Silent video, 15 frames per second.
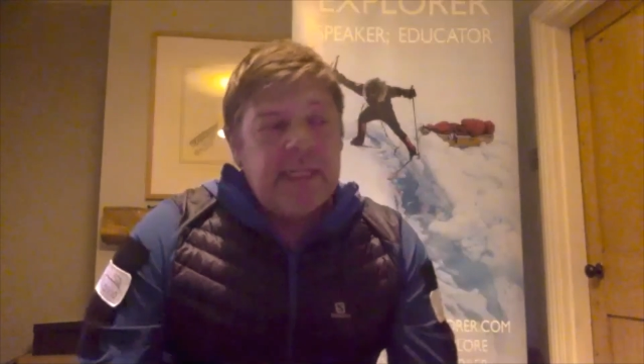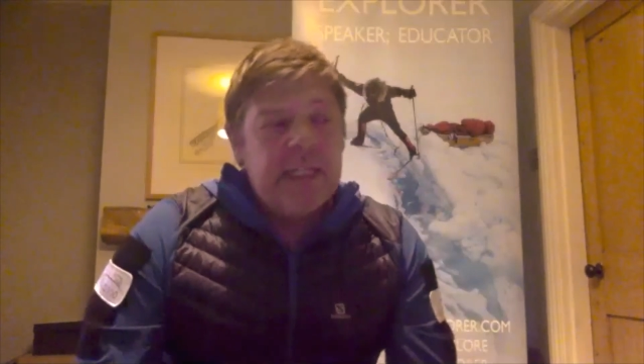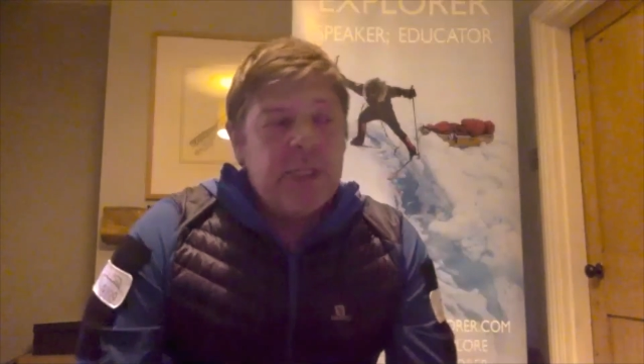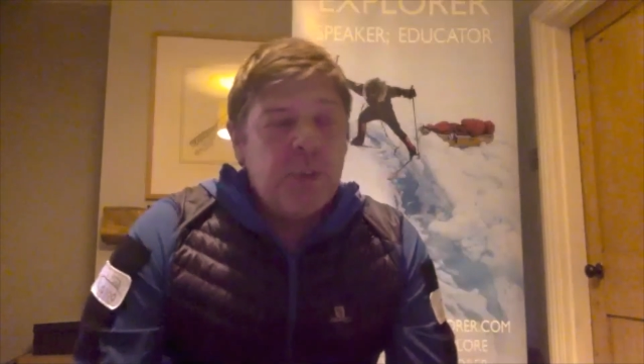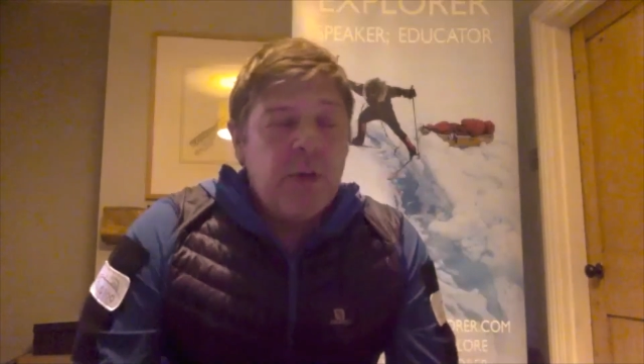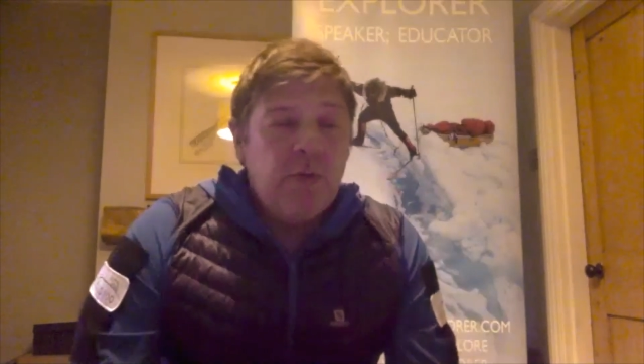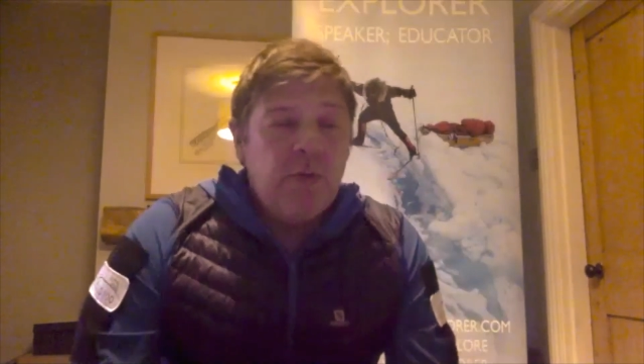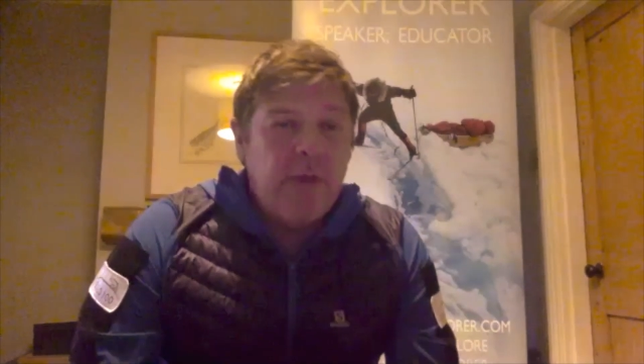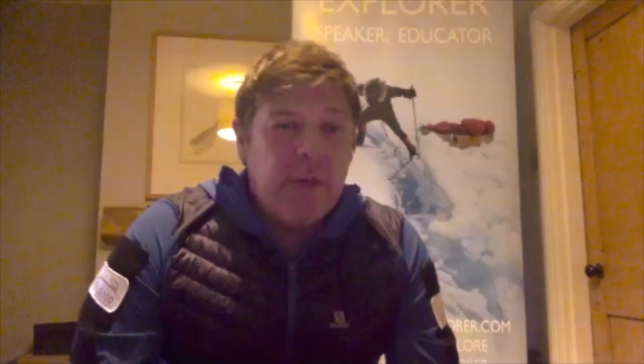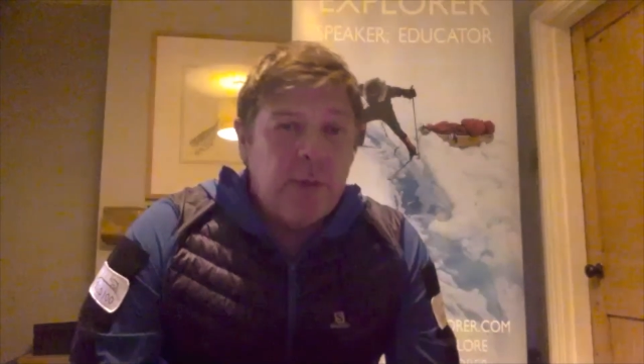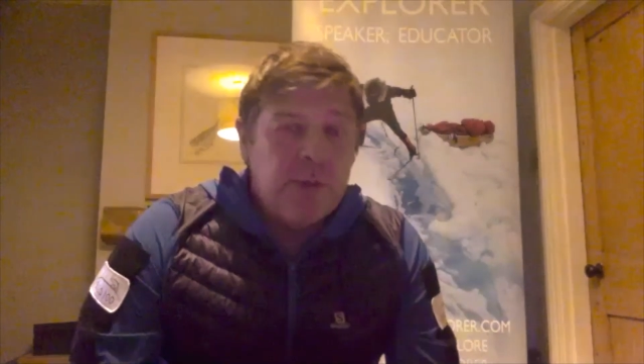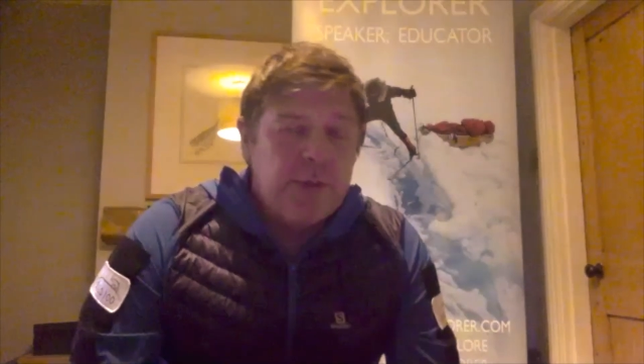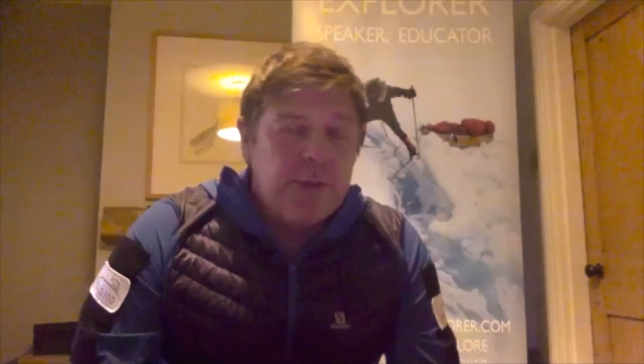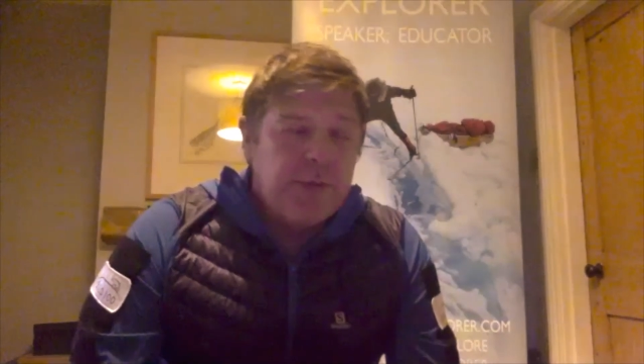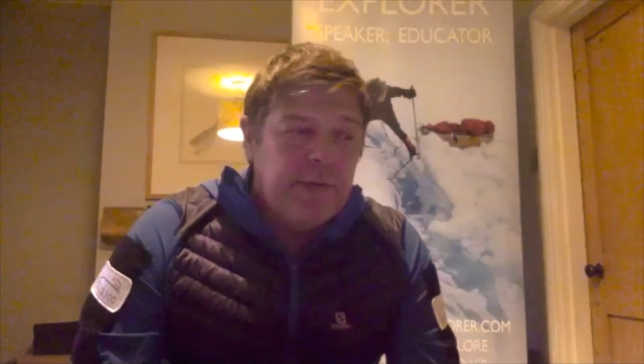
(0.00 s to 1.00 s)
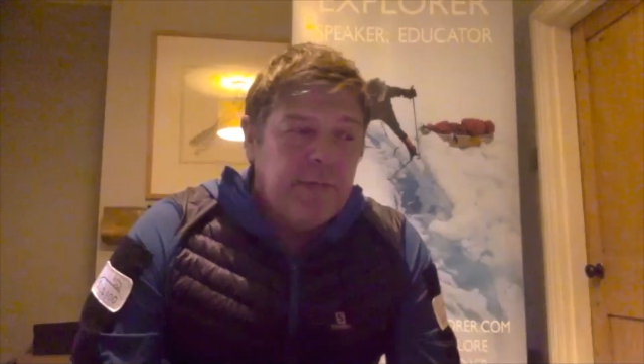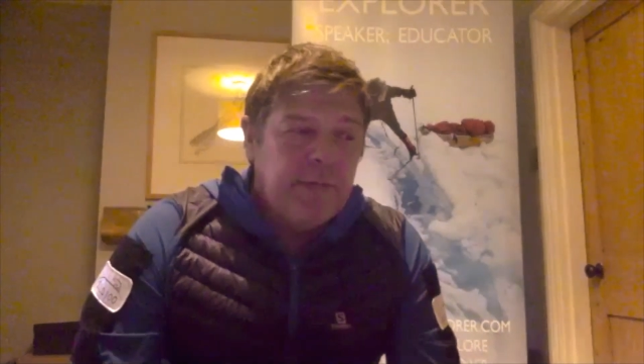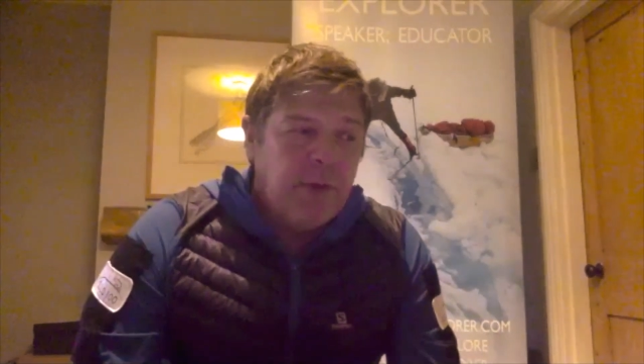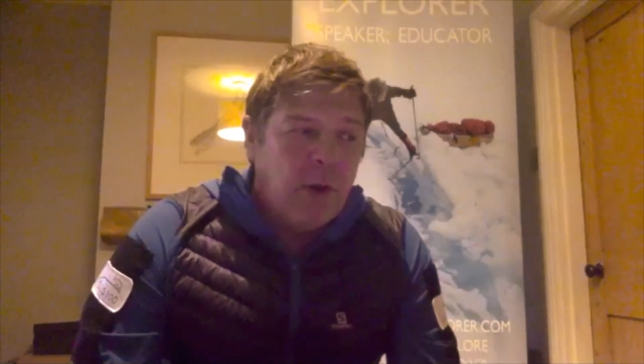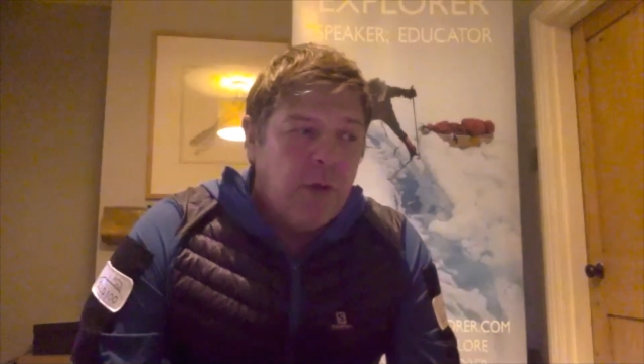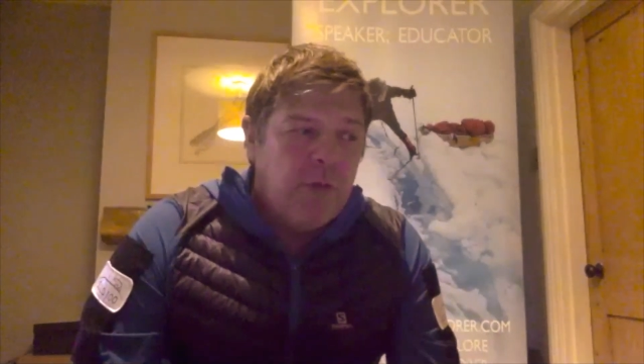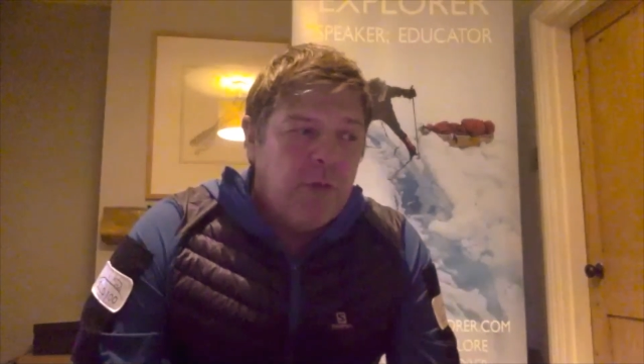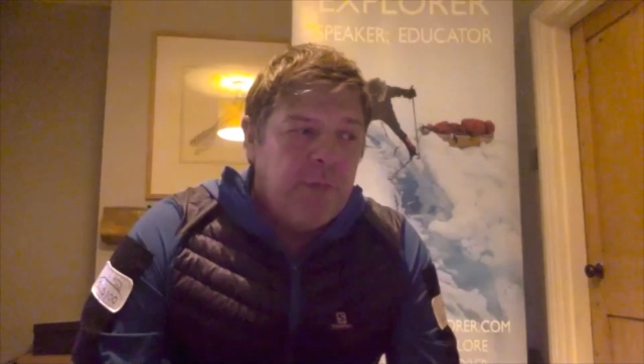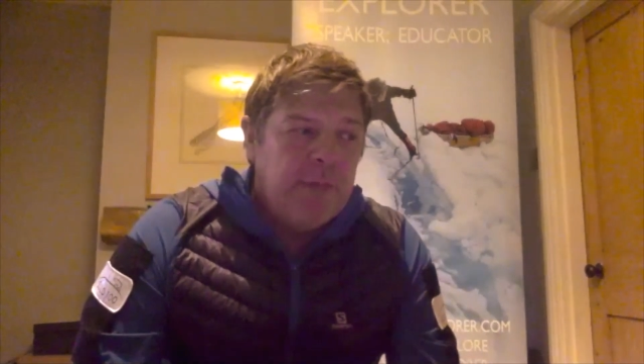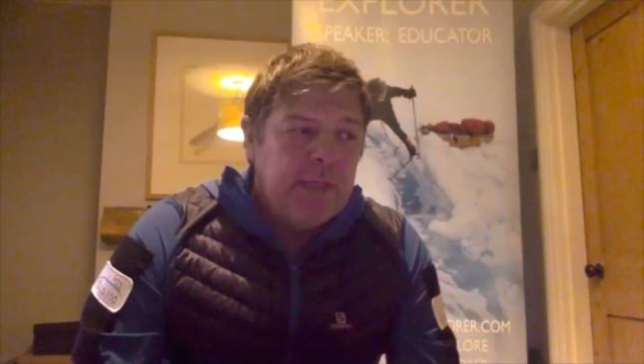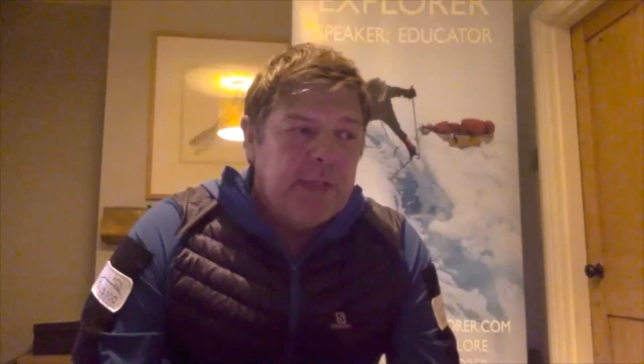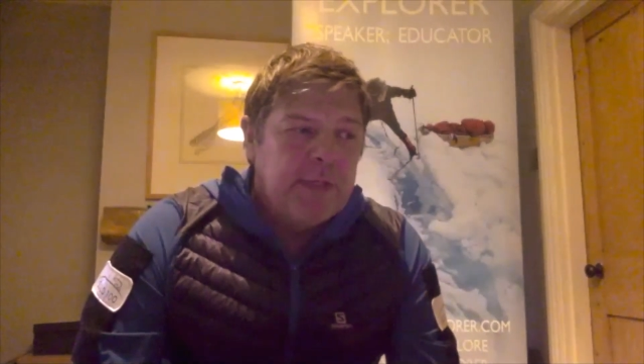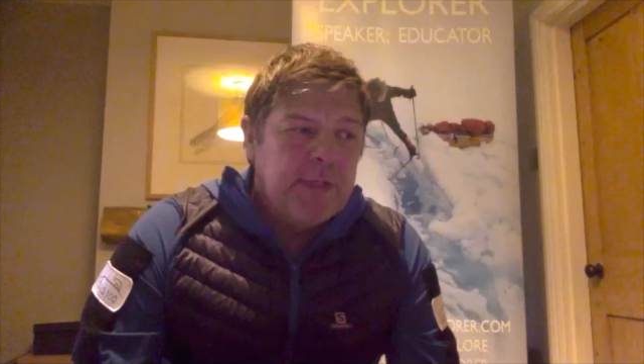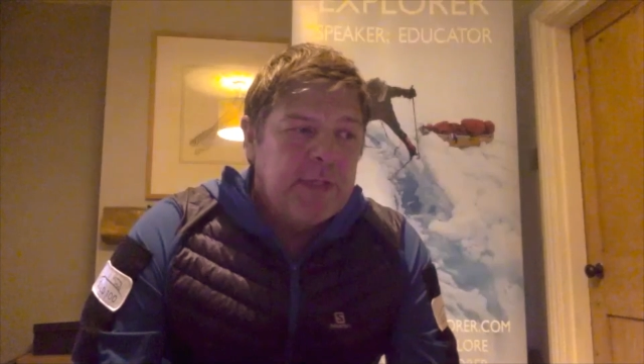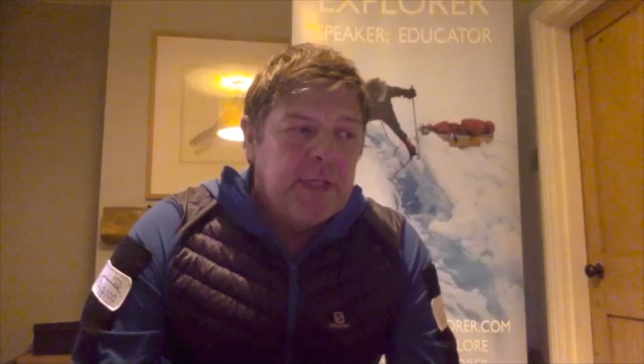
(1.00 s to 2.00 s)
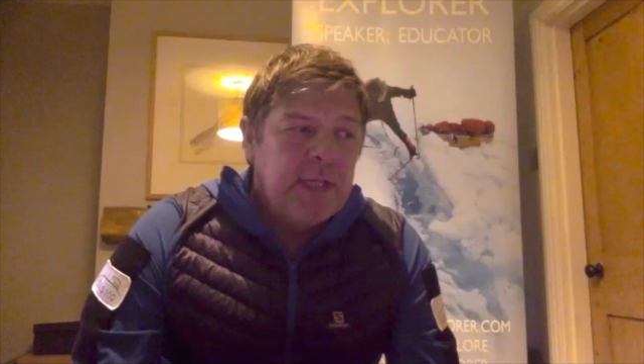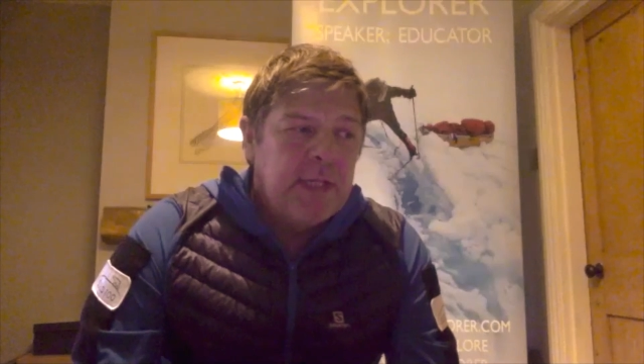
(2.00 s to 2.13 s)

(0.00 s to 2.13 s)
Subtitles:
World Records are involved because